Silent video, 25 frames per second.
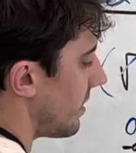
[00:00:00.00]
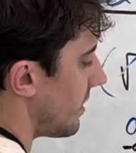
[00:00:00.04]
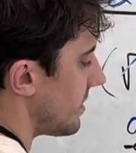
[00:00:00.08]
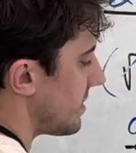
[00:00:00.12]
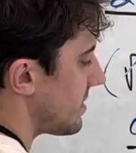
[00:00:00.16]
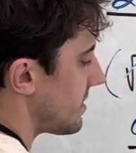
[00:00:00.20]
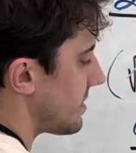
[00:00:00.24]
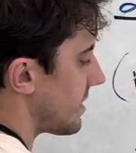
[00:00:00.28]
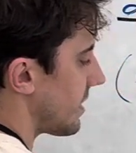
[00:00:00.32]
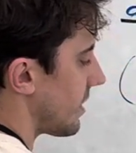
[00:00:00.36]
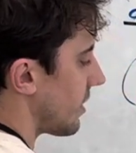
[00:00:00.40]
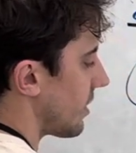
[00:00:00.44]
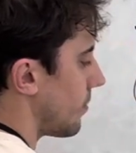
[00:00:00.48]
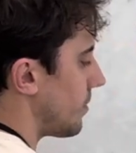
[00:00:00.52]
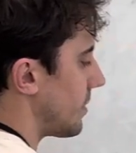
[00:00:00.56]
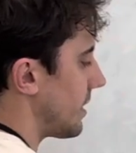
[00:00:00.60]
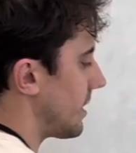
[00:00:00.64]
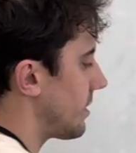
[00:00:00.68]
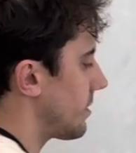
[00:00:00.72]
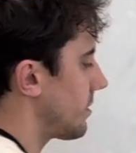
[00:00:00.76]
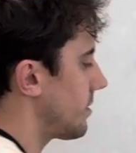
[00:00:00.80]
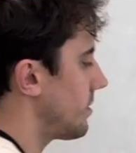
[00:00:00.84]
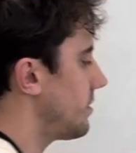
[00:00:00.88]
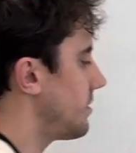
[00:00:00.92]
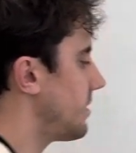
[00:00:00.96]
this
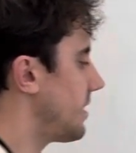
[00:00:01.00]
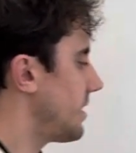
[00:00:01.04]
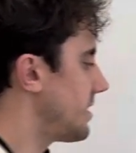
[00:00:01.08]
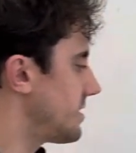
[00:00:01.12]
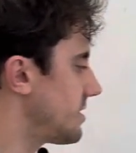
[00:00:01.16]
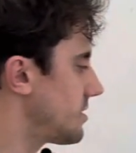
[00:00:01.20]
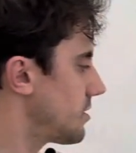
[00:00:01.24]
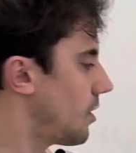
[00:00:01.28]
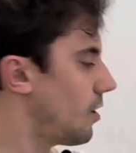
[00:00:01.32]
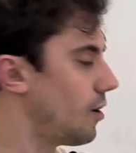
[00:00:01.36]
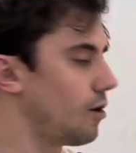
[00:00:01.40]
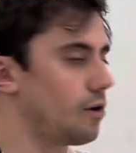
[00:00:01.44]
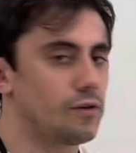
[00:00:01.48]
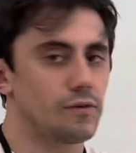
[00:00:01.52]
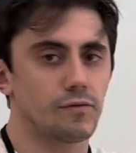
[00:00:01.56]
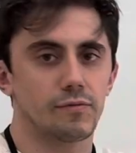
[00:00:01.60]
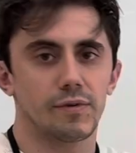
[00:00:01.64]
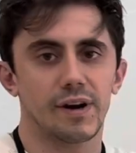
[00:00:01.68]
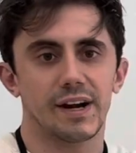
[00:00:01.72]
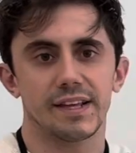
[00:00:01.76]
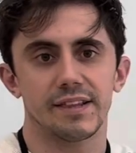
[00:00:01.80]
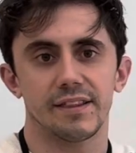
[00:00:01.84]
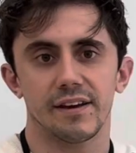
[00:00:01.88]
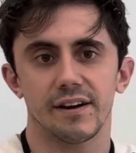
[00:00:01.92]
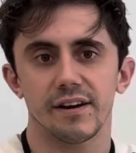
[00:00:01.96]
denominator that is
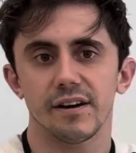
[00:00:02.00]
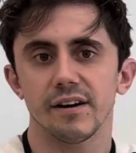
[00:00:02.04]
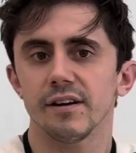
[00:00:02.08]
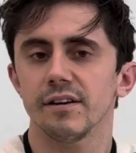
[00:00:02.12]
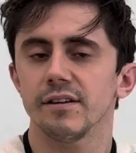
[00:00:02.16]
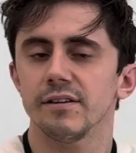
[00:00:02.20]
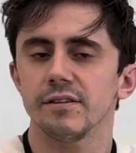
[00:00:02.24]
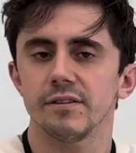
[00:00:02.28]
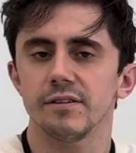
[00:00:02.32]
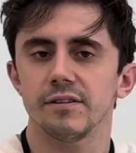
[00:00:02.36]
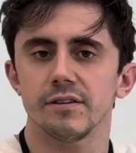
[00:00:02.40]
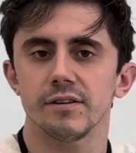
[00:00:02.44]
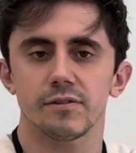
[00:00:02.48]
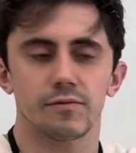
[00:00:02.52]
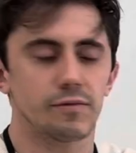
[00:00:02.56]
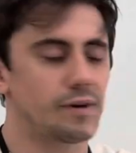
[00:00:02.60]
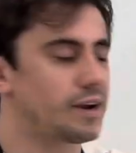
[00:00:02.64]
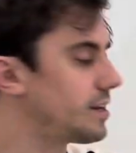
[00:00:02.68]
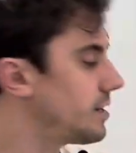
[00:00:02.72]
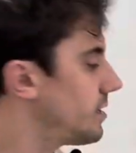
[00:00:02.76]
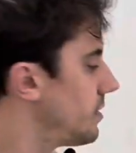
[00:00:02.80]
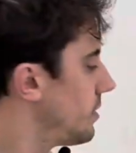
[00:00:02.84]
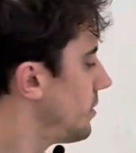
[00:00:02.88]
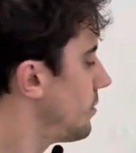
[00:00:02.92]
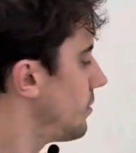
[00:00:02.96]
already there,
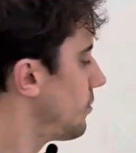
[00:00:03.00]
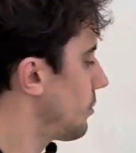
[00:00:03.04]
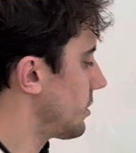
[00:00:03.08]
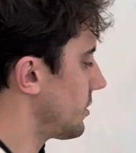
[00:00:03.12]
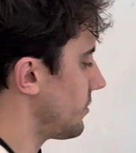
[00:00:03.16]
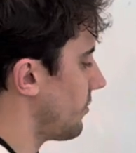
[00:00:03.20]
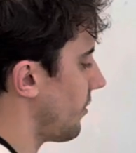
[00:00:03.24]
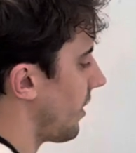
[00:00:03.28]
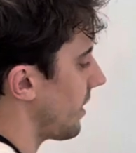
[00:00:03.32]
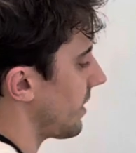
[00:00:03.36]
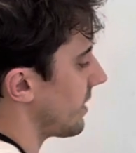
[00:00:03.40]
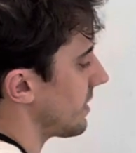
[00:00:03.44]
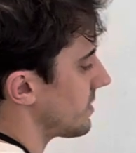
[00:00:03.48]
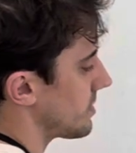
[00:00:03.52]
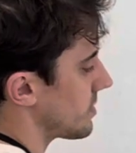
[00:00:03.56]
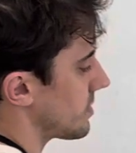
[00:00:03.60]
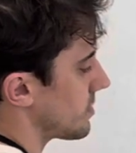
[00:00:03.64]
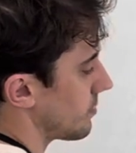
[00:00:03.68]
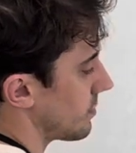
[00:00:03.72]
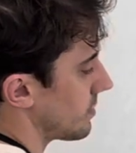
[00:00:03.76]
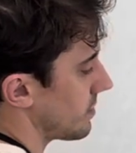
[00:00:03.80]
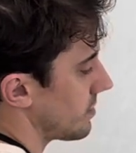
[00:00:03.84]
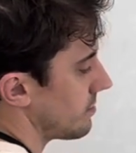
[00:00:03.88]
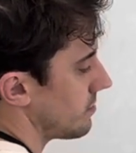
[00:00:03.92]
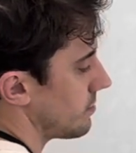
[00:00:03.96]
right? We're dividing it
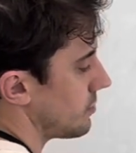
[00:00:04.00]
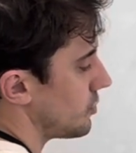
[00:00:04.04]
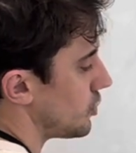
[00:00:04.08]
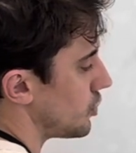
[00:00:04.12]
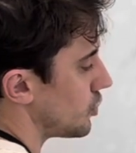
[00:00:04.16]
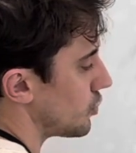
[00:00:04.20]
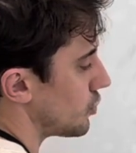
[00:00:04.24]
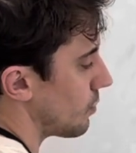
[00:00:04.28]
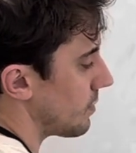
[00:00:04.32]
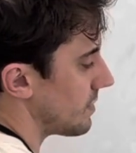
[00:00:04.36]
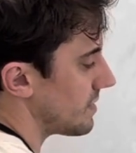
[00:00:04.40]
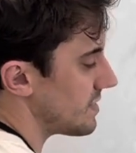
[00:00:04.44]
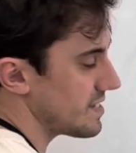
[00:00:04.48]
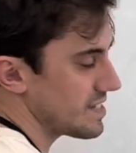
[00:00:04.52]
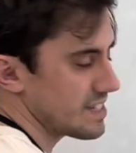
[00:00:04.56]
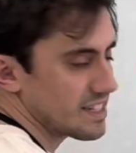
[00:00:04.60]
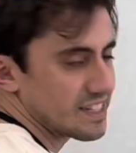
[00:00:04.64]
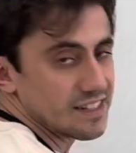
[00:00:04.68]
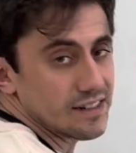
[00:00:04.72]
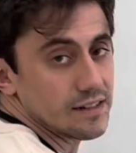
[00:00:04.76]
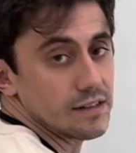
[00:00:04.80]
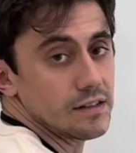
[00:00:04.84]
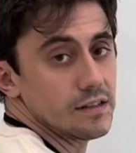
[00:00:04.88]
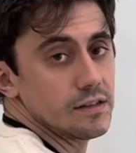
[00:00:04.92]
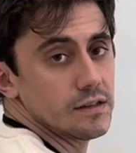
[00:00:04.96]
so it joins
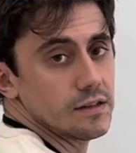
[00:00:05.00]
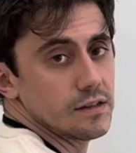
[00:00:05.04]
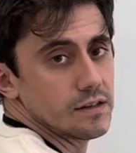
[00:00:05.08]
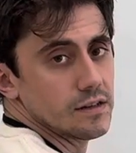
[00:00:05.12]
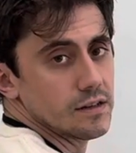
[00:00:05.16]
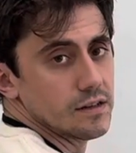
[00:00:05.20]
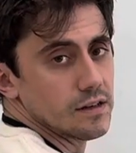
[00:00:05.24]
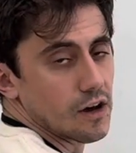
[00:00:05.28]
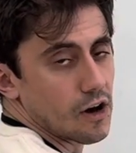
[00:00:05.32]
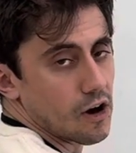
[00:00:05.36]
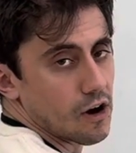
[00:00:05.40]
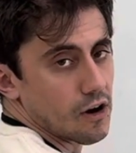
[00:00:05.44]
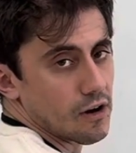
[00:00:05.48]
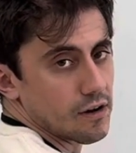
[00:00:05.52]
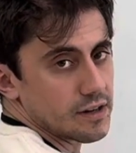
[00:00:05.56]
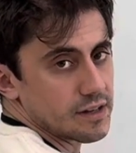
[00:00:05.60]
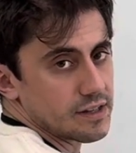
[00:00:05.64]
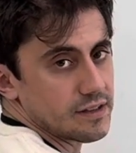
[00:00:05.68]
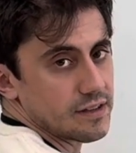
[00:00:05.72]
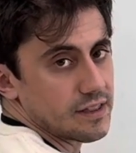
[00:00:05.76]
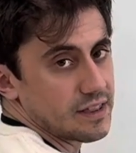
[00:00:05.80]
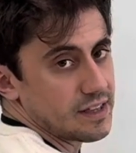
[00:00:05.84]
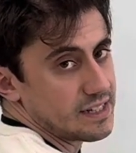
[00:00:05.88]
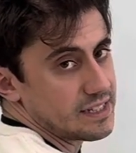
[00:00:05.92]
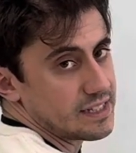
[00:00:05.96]
in
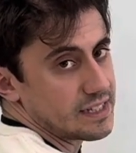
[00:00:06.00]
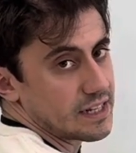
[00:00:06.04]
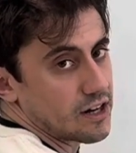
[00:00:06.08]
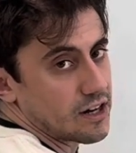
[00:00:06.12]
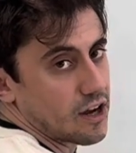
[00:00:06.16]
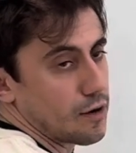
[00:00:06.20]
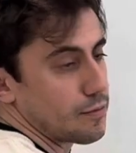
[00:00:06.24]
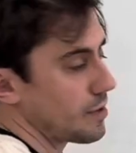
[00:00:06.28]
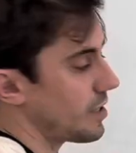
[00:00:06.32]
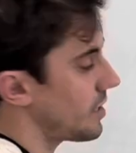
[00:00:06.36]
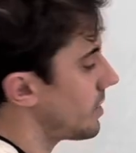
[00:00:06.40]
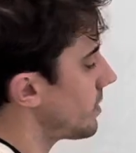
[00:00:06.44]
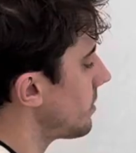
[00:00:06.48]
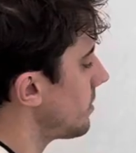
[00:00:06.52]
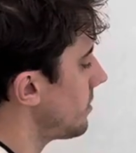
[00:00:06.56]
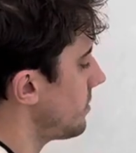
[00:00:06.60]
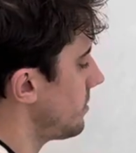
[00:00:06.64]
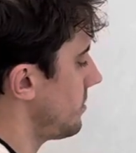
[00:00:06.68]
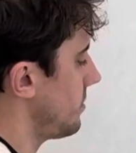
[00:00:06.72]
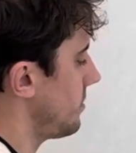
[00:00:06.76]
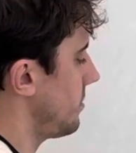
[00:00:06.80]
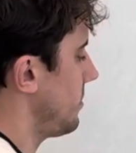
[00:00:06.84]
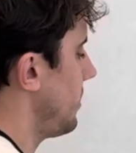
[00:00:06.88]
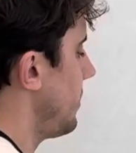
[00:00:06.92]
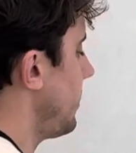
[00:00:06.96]
on the denominator.
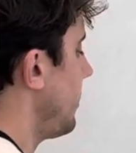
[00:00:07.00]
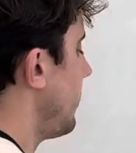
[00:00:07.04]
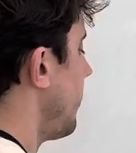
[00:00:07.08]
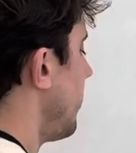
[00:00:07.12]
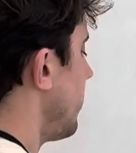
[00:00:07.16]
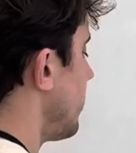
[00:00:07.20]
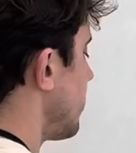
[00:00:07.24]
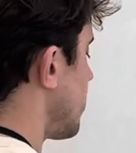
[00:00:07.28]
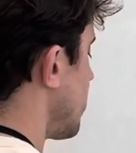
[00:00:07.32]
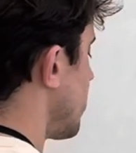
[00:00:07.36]
And